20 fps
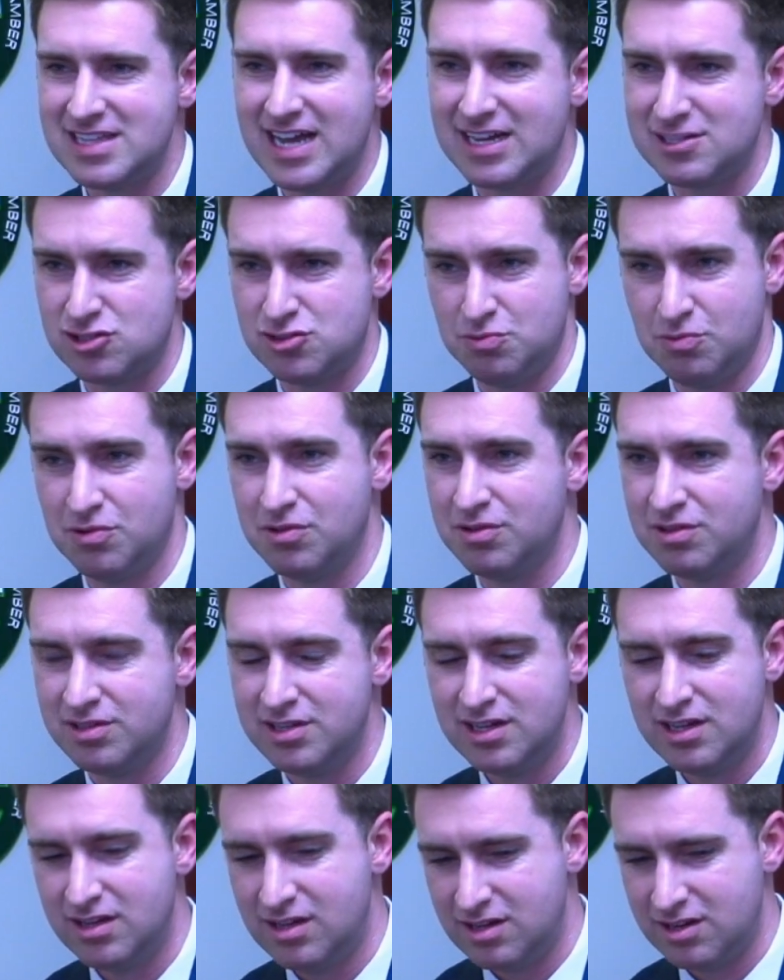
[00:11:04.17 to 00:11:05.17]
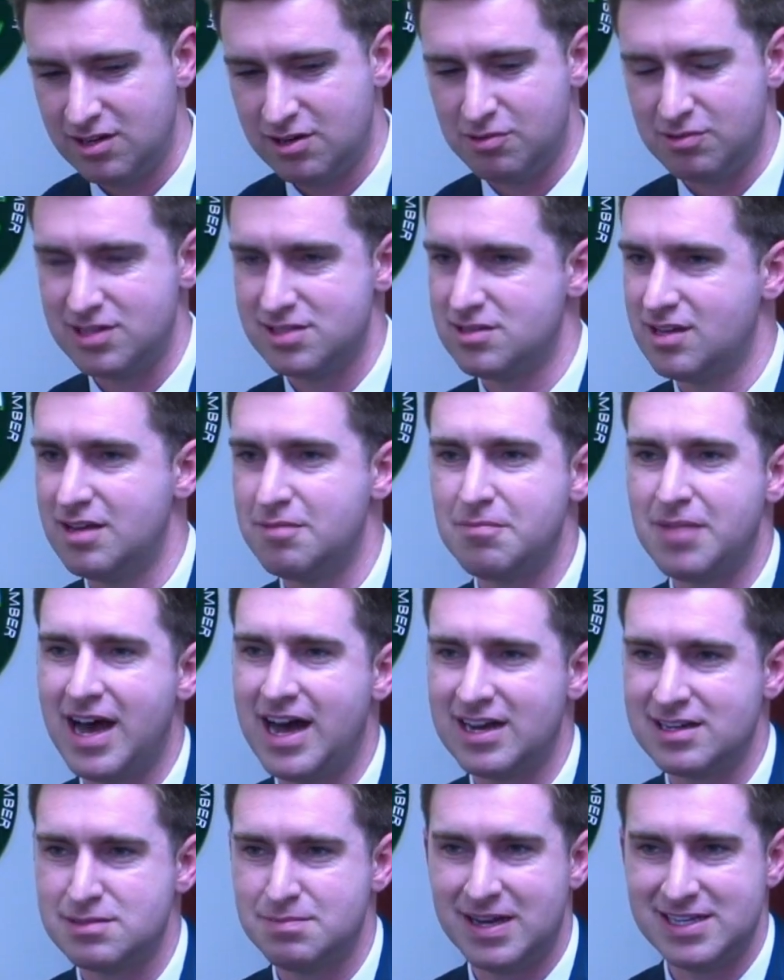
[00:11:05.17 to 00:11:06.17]
next role going to
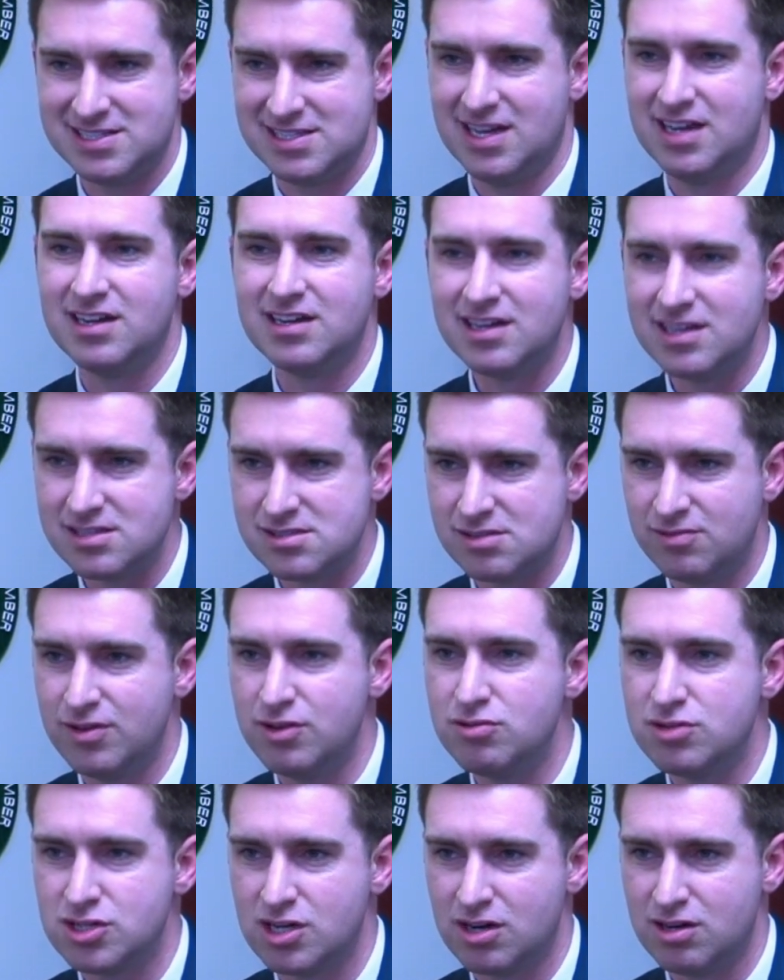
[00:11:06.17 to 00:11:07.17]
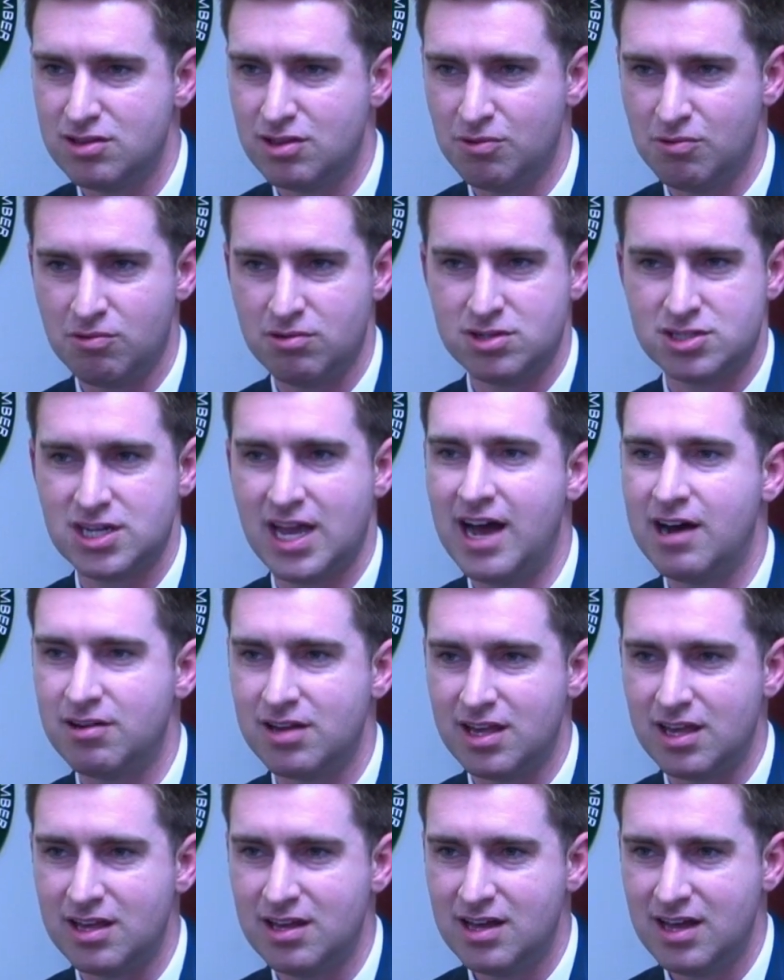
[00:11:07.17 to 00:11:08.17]
impact my son and his future in the Orange
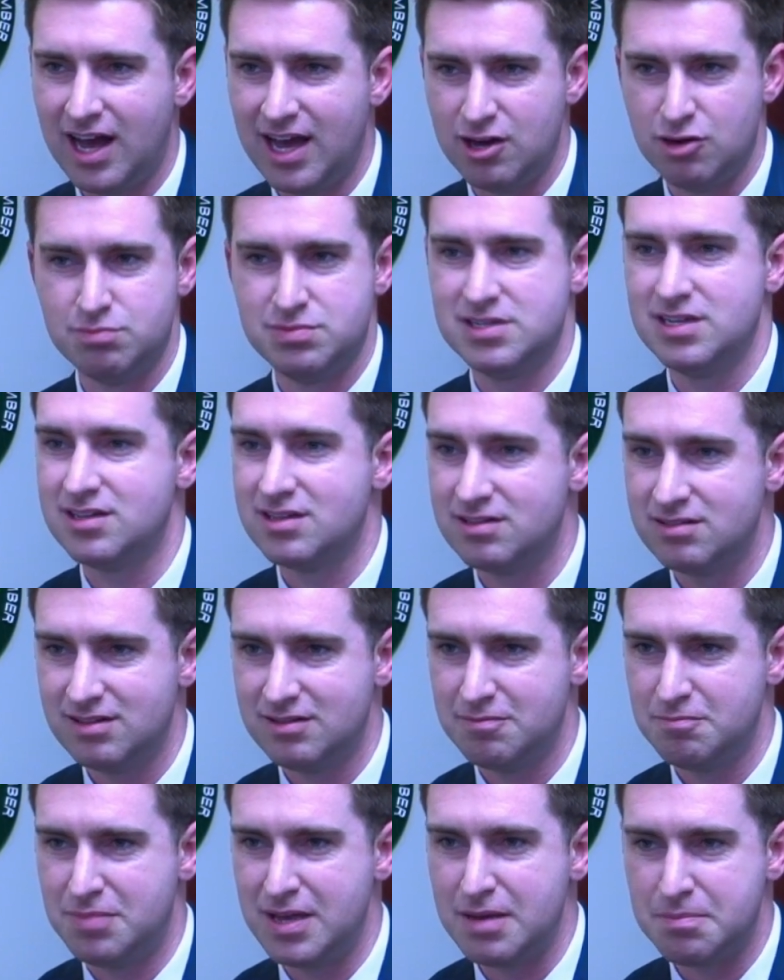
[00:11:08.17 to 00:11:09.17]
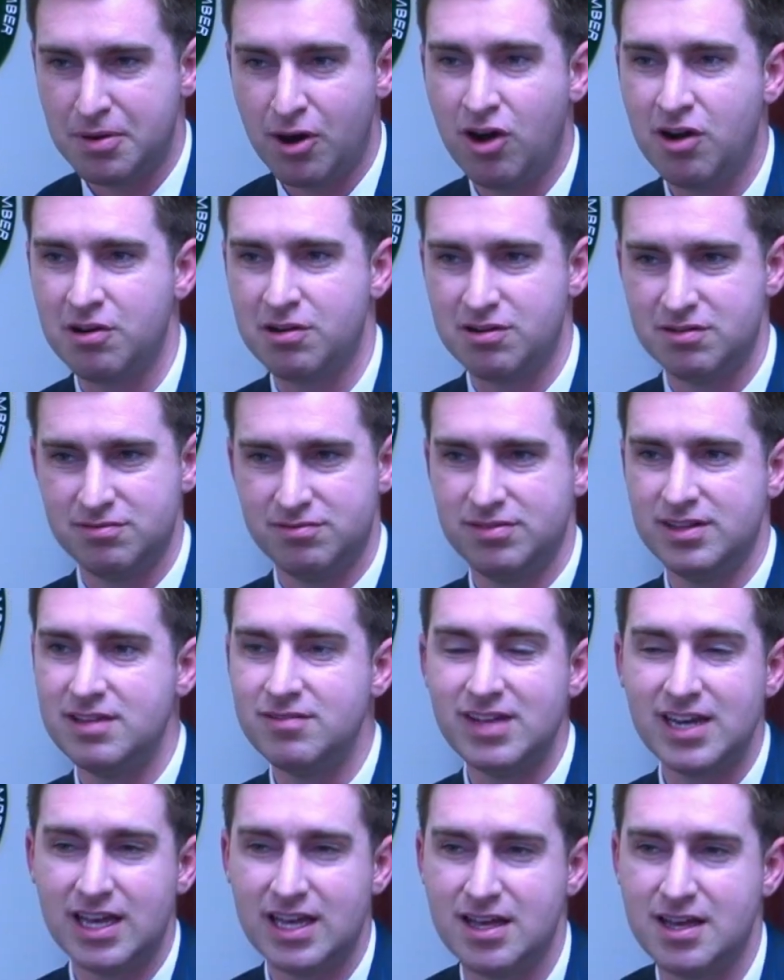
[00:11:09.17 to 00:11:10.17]
County. I hope to be a part of
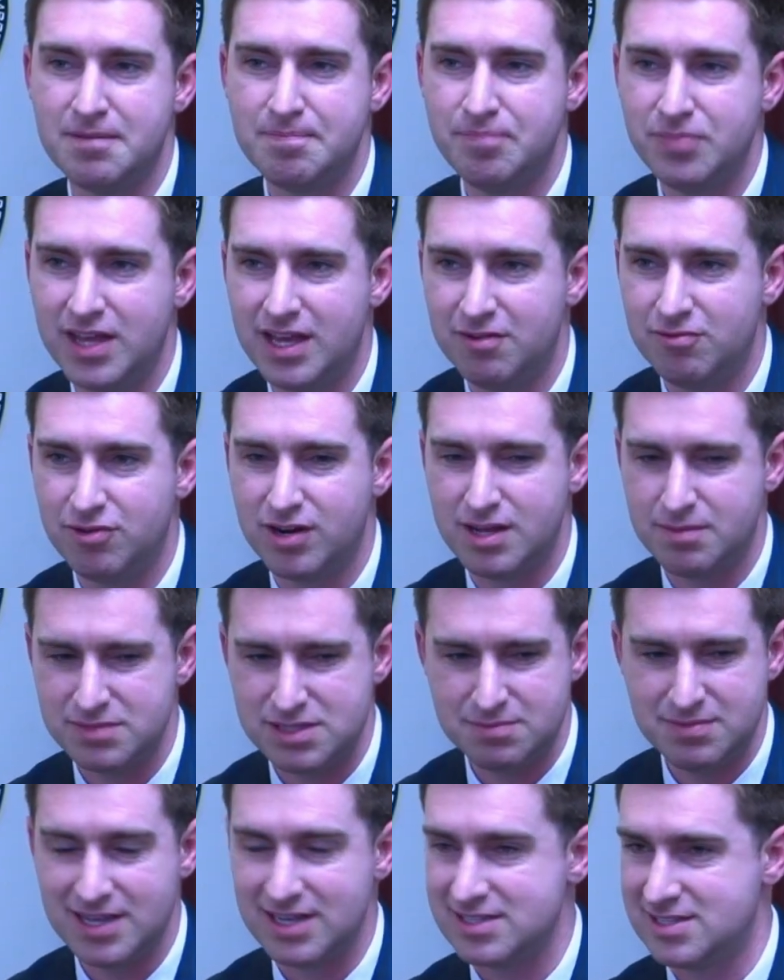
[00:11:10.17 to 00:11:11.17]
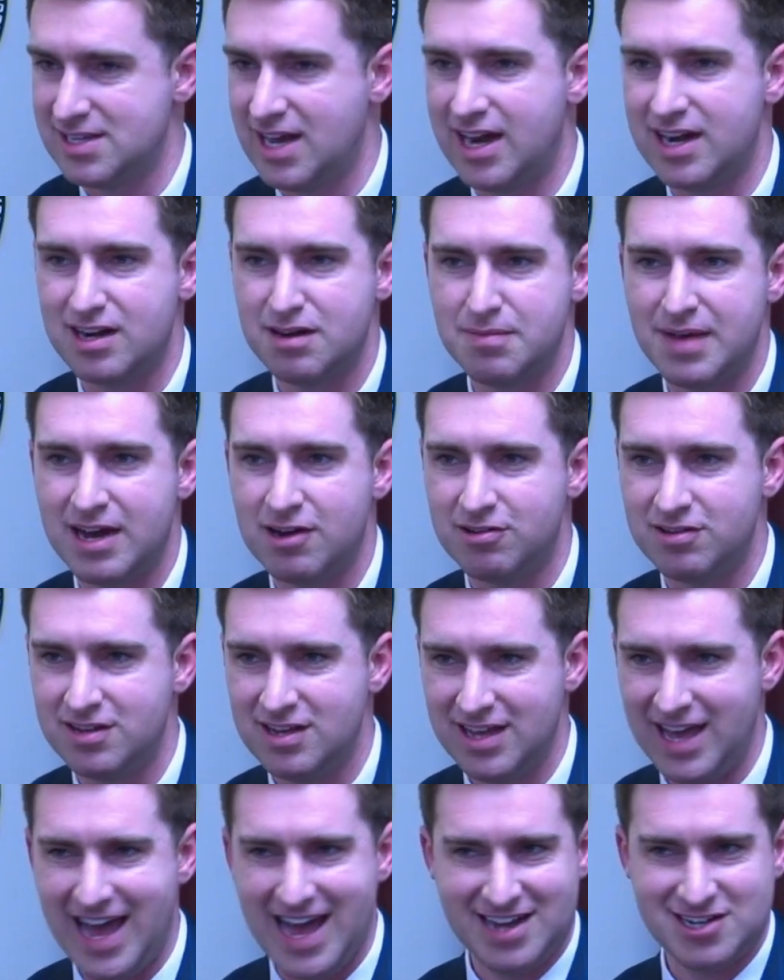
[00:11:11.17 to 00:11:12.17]
leaving him, and for him to be excited about
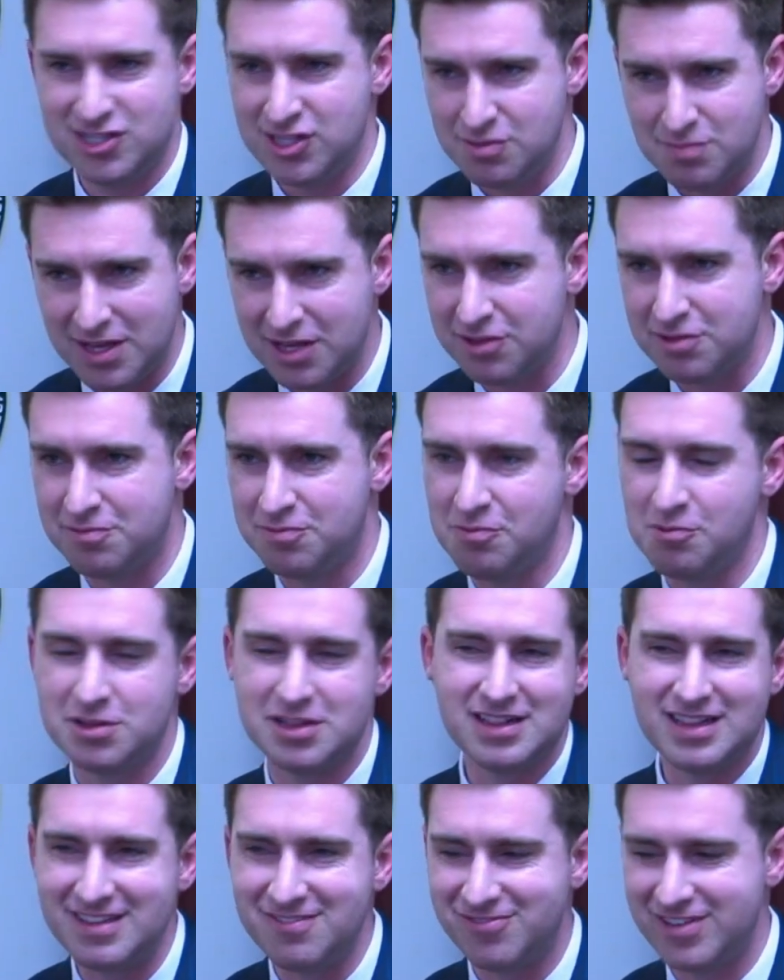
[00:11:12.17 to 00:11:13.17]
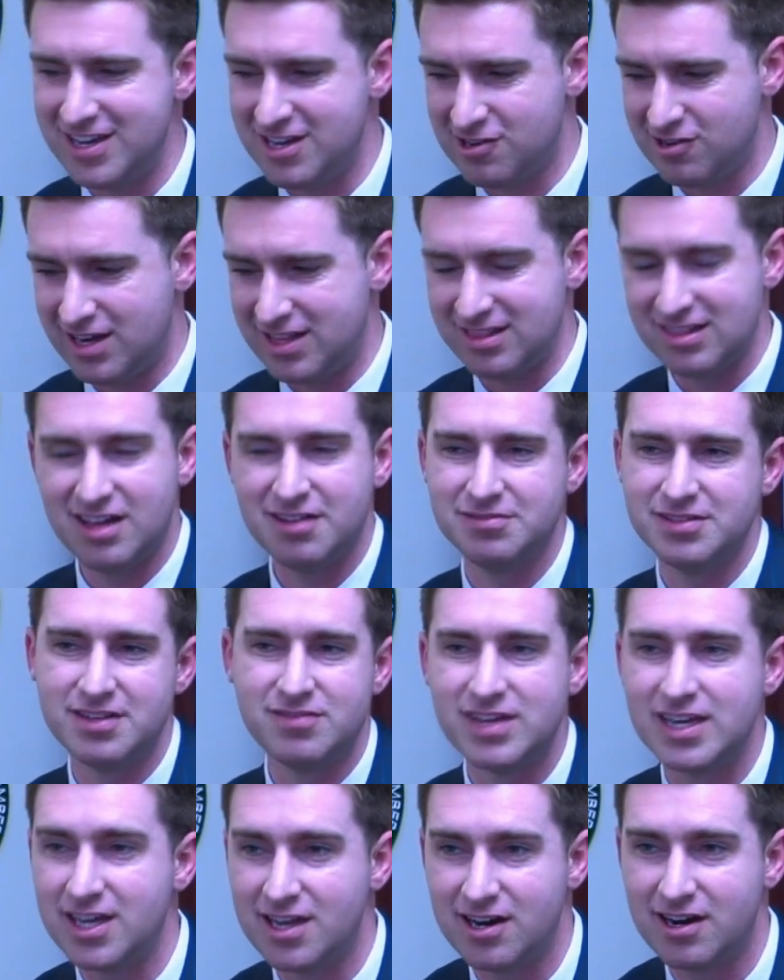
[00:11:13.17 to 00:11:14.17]
actually be able to afford to live here and love
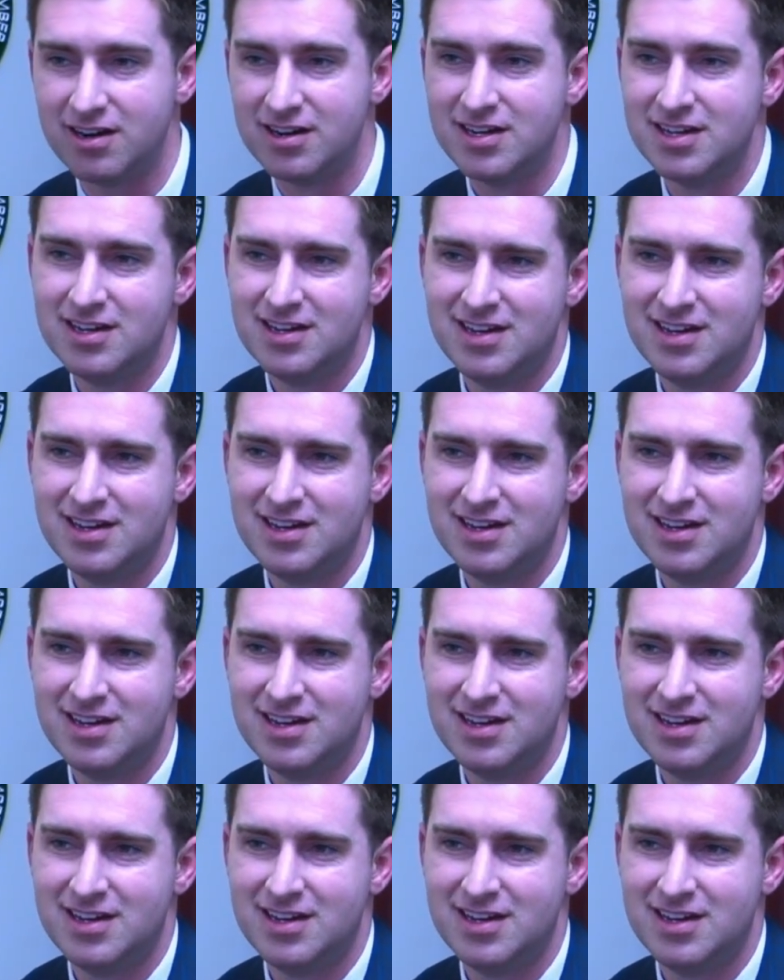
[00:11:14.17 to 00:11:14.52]
living here.